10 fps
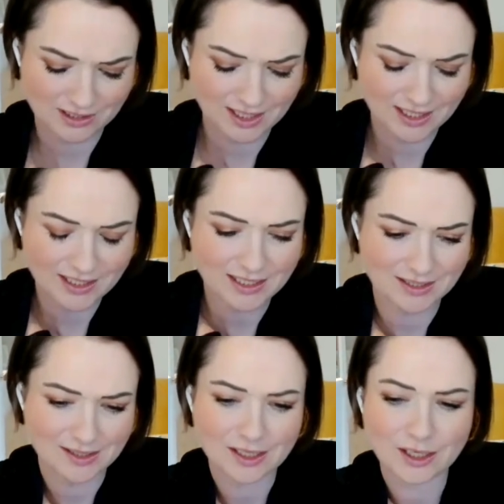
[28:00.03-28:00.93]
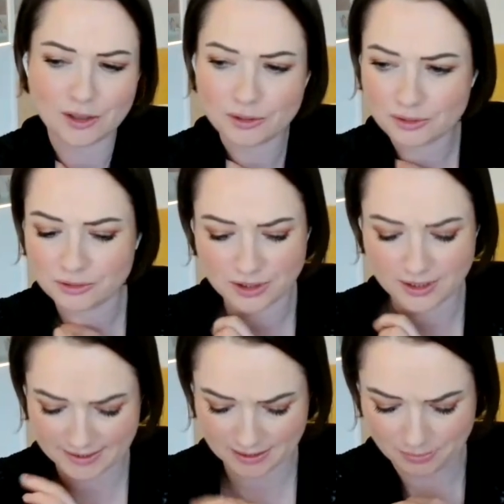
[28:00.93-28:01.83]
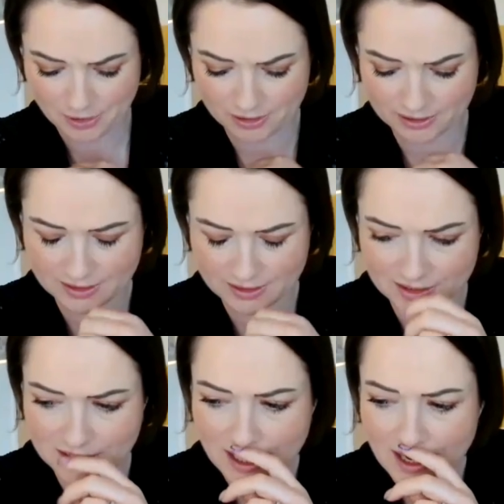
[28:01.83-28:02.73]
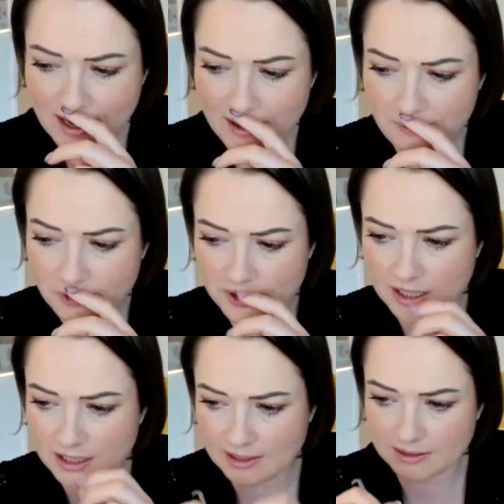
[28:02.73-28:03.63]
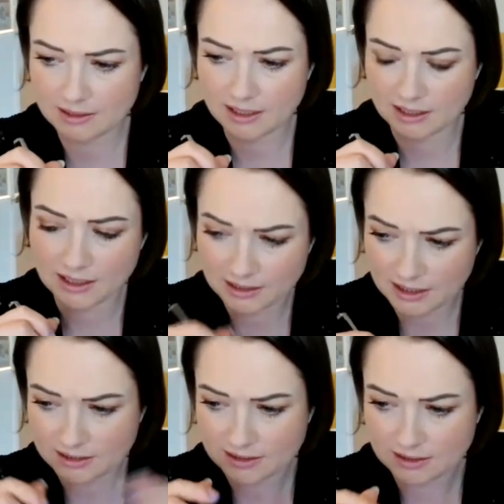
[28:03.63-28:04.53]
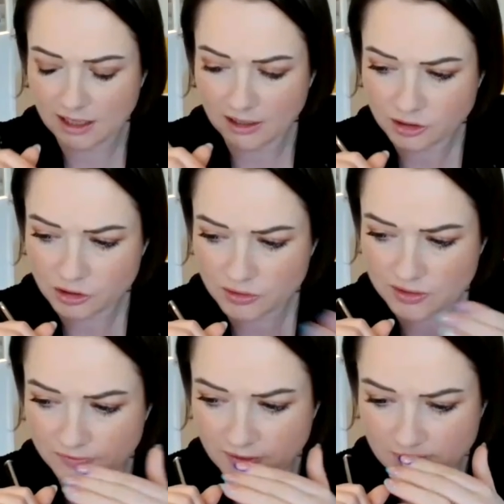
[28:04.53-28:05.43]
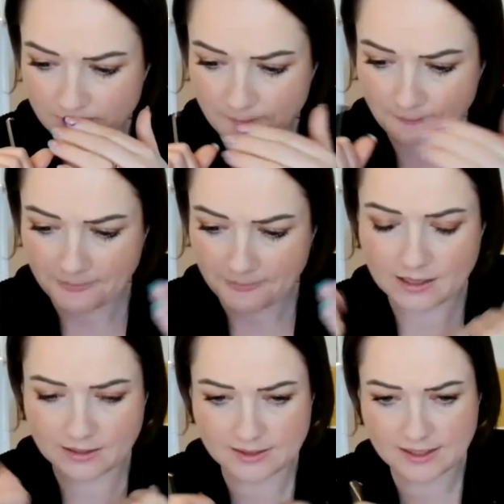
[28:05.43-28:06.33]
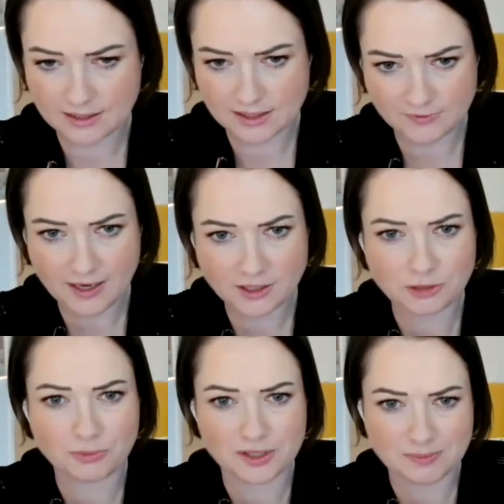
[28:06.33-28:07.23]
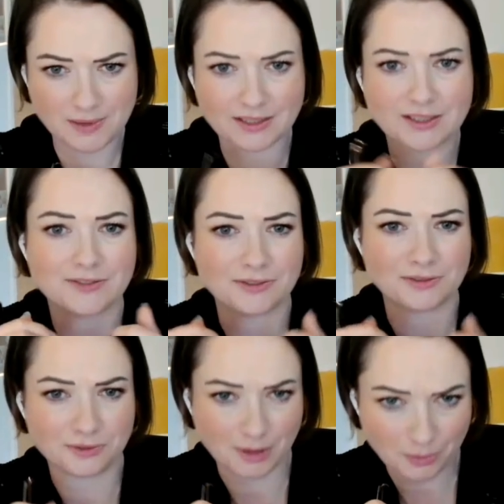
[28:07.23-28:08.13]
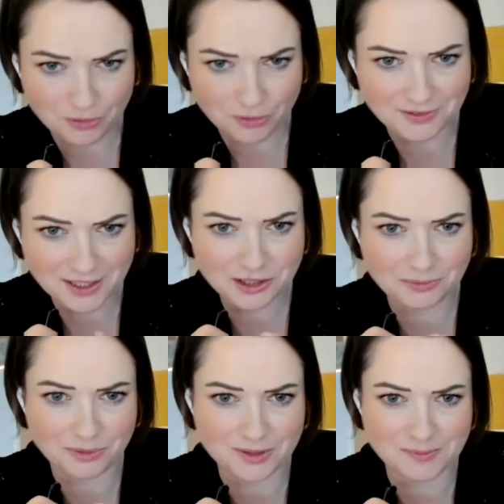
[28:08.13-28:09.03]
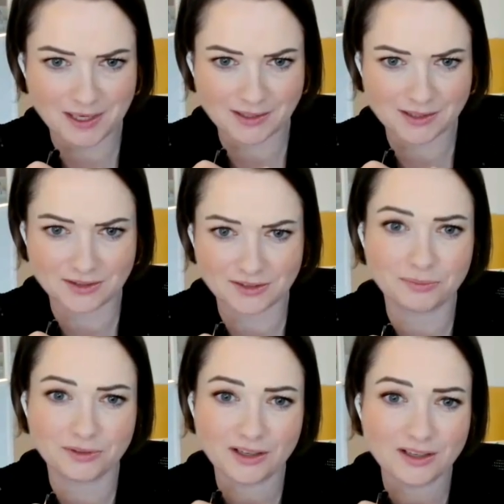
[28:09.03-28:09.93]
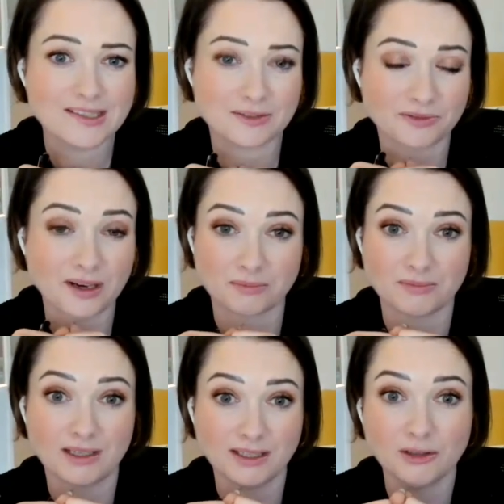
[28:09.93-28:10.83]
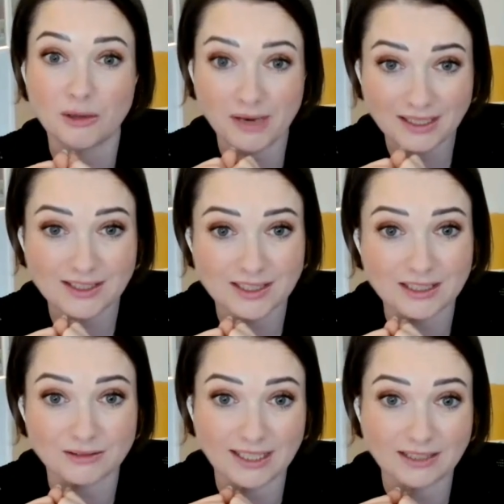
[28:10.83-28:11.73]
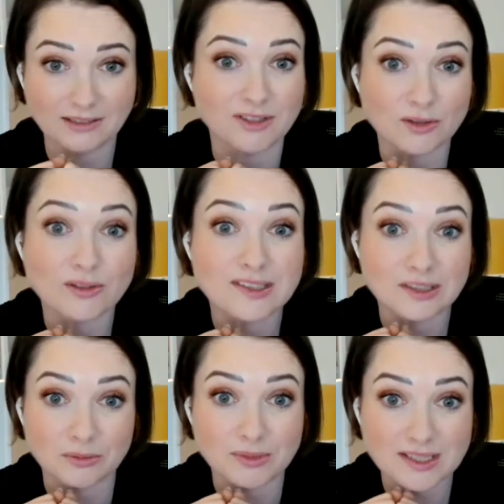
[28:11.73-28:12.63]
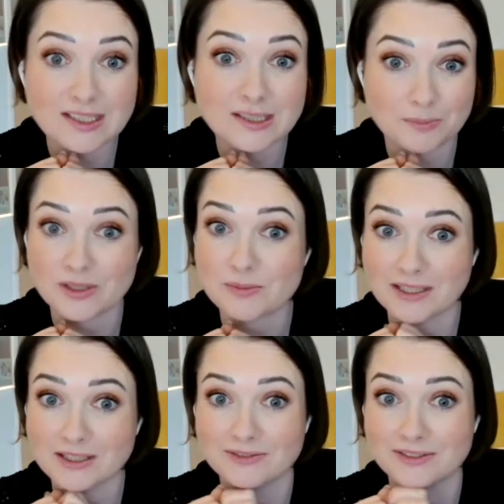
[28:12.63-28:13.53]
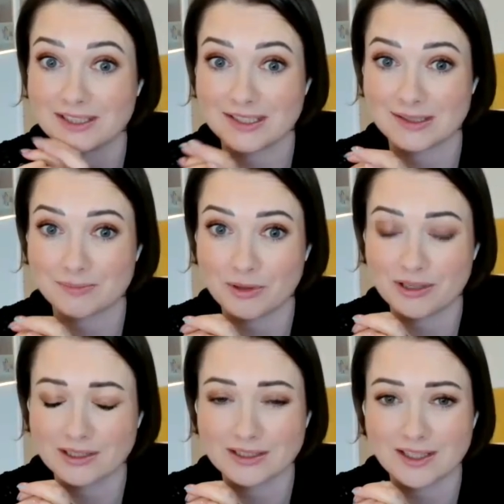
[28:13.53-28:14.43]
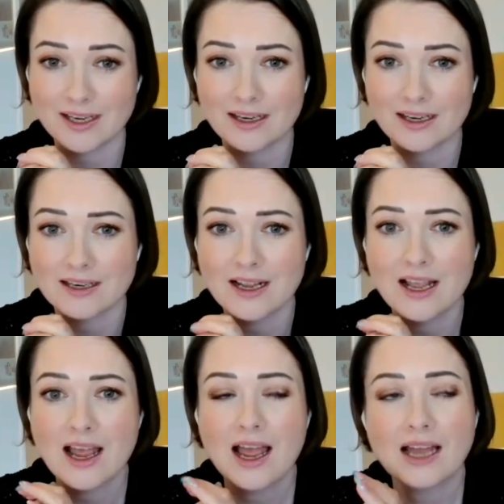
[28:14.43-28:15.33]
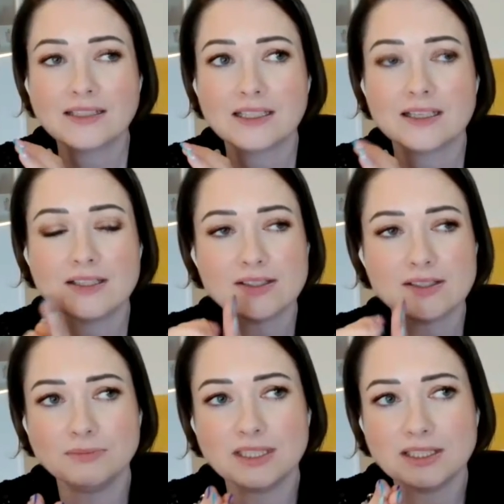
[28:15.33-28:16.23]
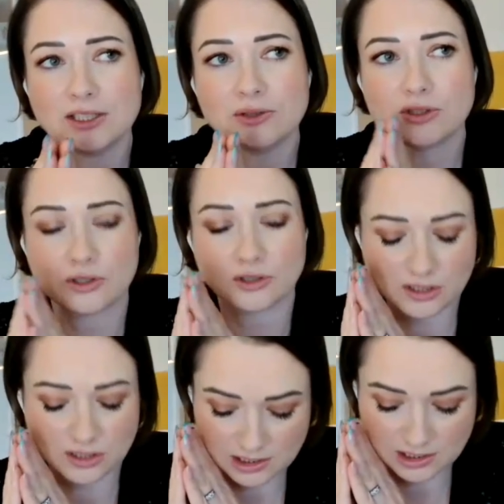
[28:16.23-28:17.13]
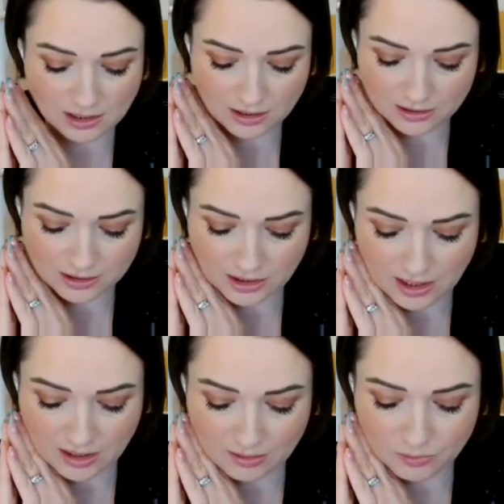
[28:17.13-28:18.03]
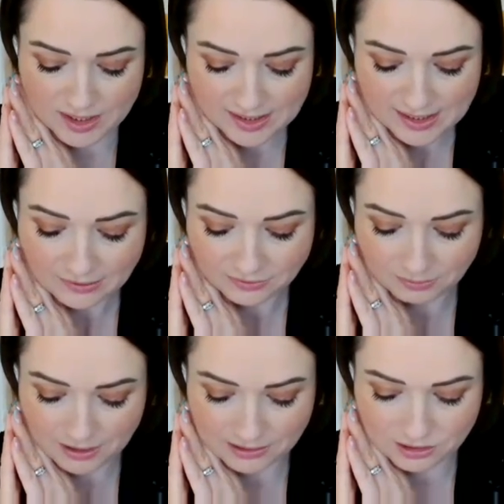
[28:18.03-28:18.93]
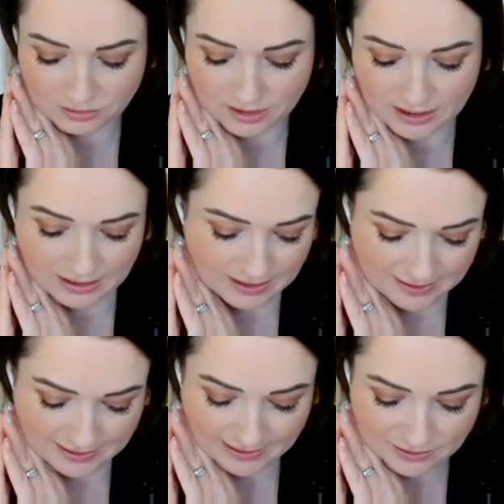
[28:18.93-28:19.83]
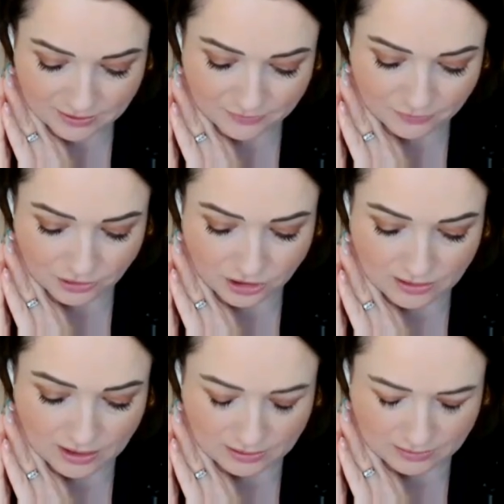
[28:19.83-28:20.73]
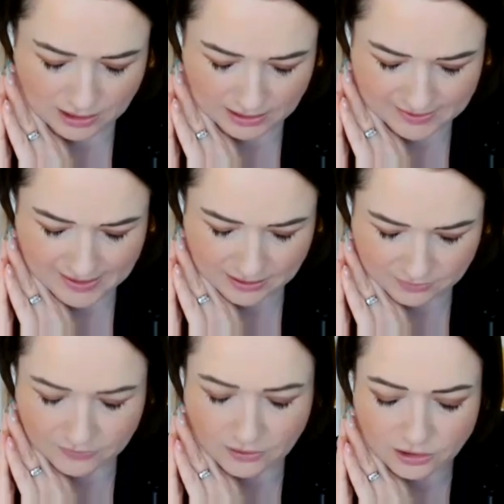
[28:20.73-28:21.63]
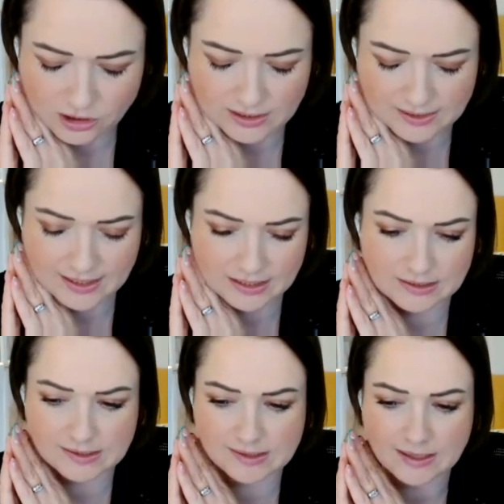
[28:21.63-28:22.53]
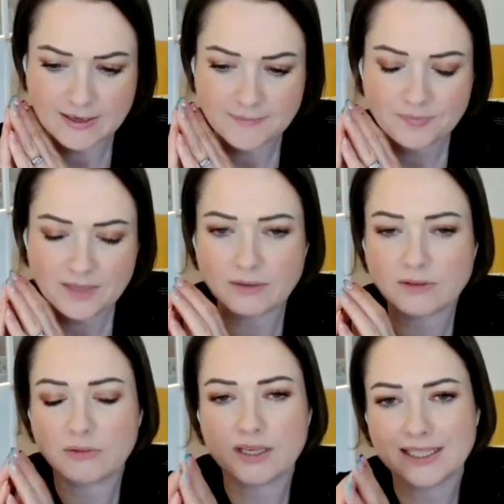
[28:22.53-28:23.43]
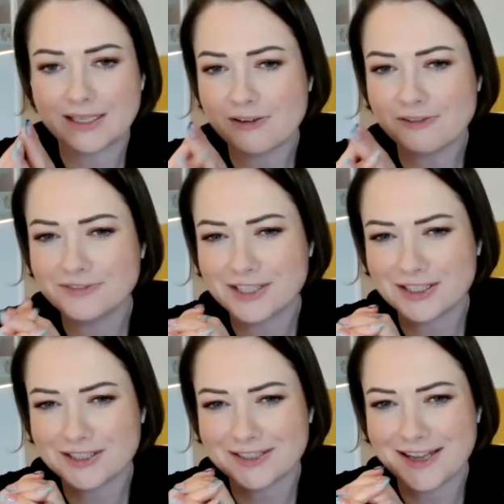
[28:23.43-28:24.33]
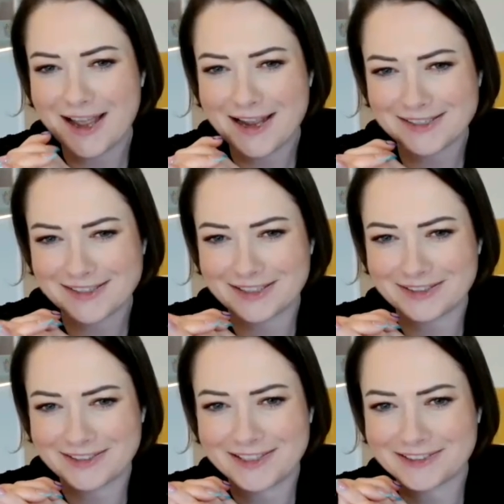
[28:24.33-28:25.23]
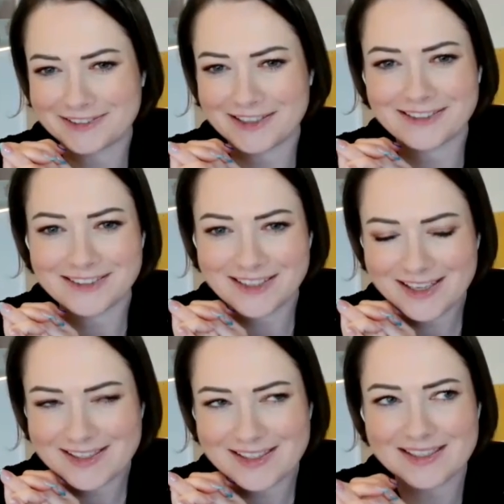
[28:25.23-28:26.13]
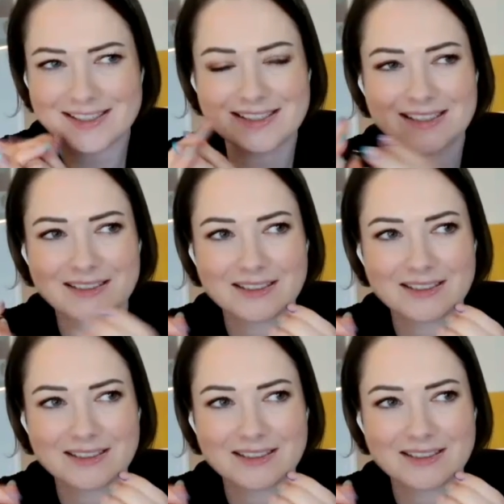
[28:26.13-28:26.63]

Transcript: I think is hugely important. But, and, and not just from a satisfaction perspective and from a motivation perspective, but also from you know a practical getting results in your business perspective, it's as important there. And something you touched on, Áine, was self-monitoring, executive function and, and executive functioning skills. And what I'd love to ask you here on this is